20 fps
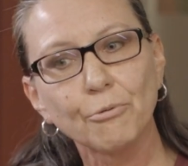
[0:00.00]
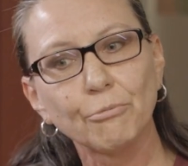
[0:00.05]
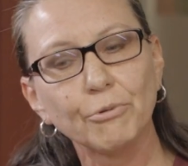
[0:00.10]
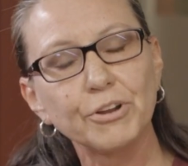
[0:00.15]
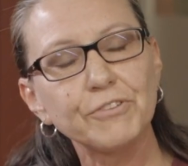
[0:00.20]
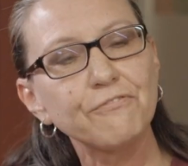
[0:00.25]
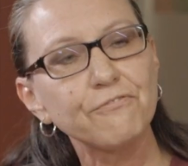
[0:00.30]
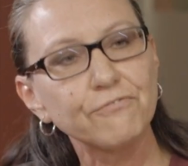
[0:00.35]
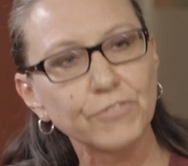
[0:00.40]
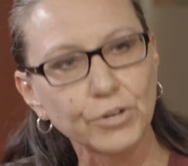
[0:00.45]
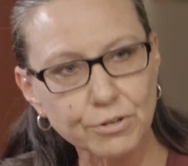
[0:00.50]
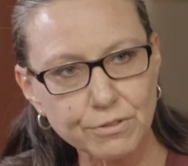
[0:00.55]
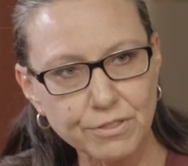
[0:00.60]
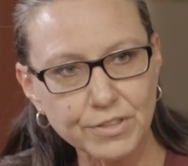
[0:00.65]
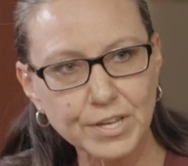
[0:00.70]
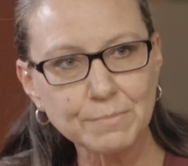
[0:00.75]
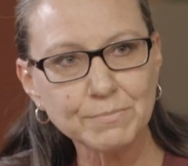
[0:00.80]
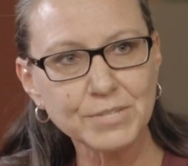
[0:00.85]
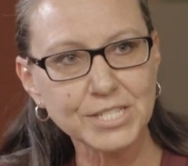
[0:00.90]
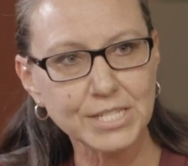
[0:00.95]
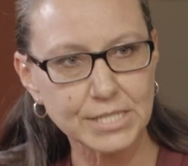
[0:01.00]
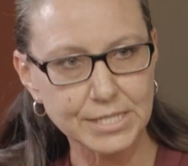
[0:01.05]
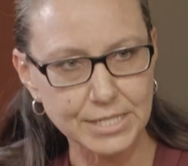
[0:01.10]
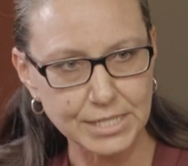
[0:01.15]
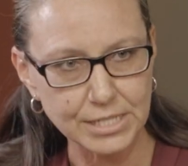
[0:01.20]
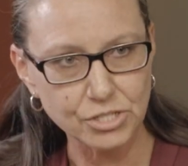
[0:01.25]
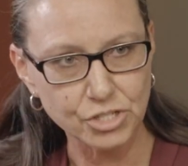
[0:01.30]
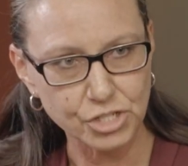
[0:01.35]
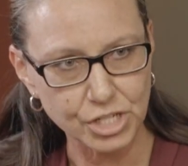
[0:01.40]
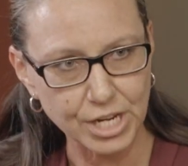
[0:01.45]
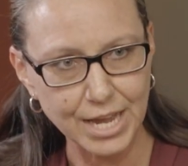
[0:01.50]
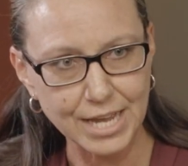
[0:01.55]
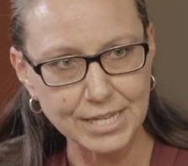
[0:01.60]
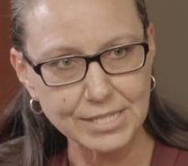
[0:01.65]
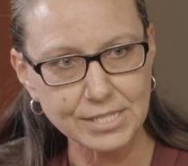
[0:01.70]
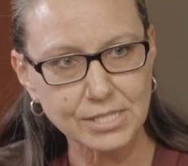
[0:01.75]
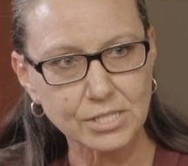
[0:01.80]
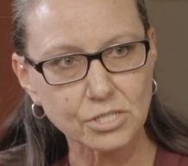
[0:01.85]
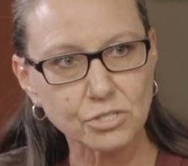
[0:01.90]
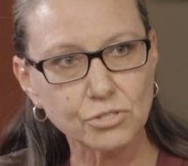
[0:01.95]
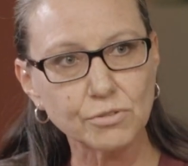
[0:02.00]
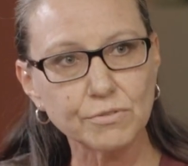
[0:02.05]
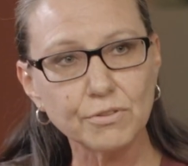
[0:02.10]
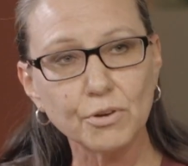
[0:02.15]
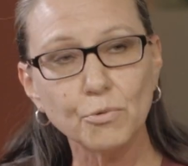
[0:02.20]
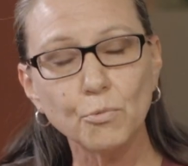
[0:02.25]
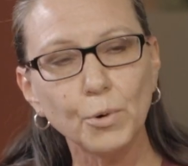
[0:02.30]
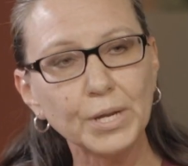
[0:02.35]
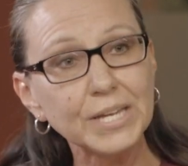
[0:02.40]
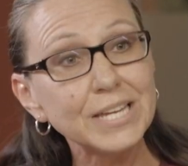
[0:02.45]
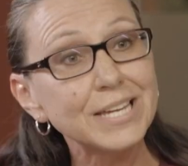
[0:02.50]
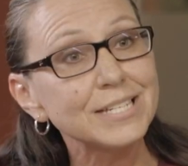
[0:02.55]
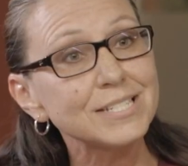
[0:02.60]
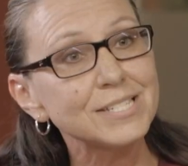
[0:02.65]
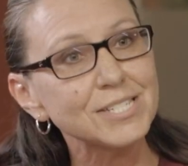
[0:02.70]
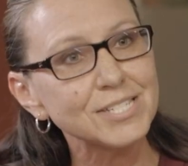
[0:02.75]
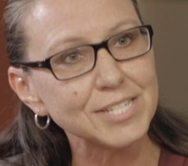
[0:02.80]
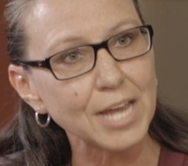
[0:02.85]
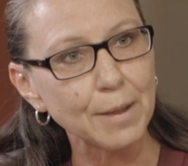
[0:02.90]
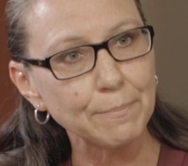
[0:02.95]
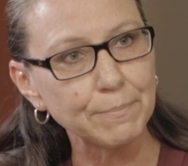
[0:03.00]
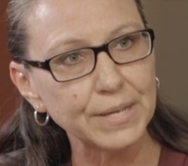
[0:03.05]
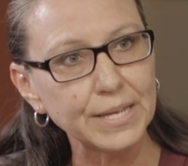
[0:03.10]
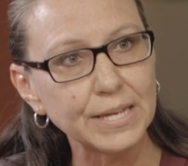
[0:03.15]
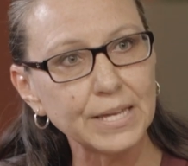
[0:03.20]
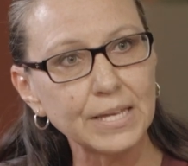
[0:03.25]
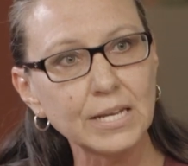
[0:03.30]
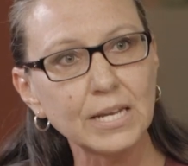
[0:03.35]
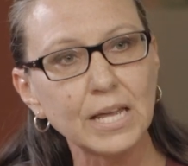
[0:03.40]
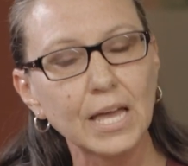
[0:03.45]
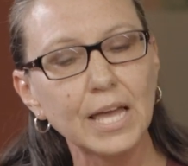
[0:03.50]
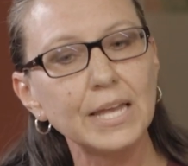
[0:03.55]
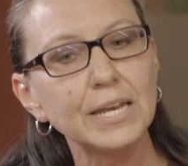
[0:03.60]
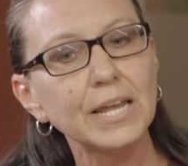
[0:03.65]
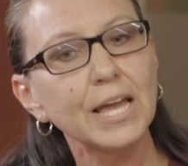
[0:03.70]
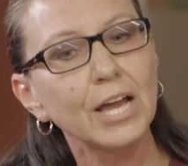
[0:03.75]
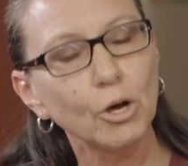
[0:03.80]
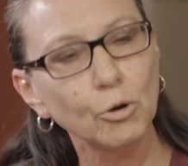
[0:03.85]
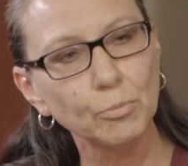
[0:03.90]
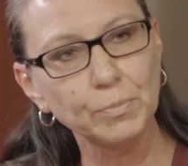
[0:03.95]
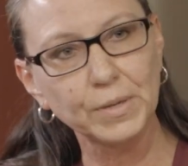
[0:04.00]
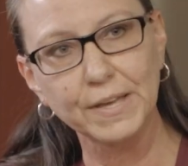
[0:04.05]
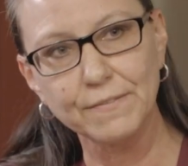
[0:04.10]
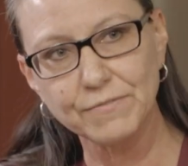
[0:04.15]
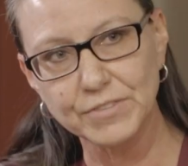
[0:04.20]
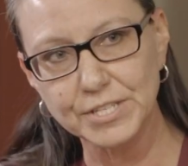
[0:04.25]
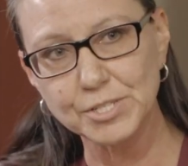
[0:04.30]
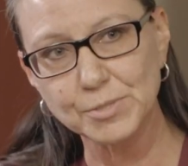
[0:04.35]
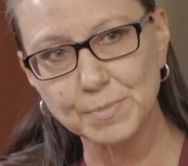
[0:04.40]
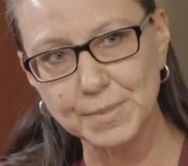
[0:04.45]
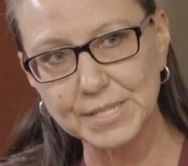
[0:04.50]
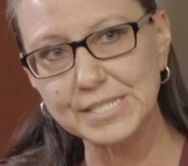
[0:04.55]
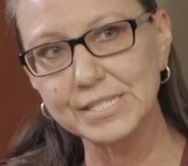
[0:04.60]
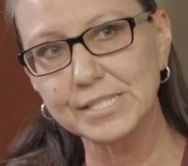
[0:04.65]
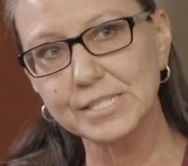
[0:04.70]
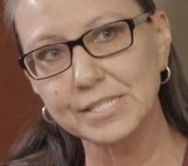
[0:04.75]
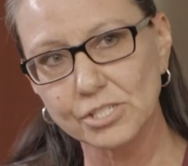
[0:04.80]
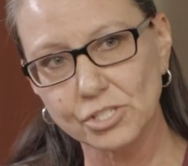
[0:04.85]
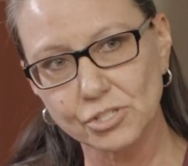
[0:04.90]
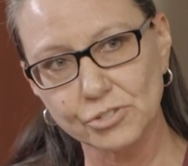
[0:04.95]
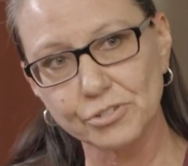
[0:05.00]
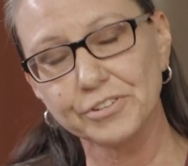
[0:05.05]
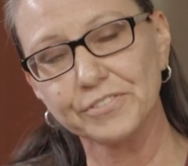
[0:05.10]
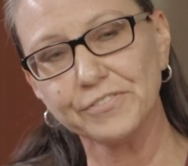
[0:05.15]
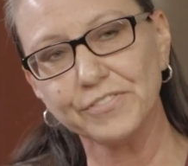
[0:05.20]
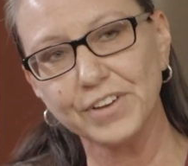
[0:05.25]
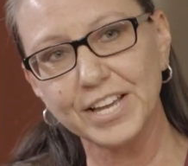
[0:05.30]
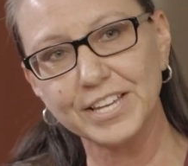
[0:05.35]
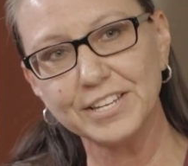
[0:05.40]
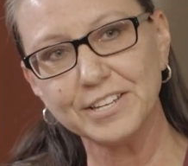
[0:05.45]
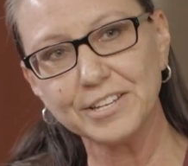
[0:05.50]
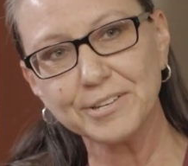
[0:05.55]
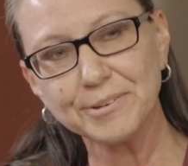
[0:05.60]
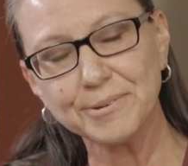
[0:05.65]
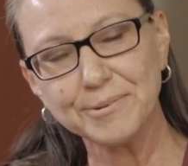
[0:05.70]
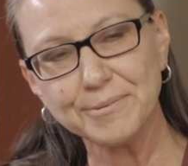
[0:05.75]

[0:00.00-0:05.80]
refer them to DGS so that we can step in and help get these businesses certified.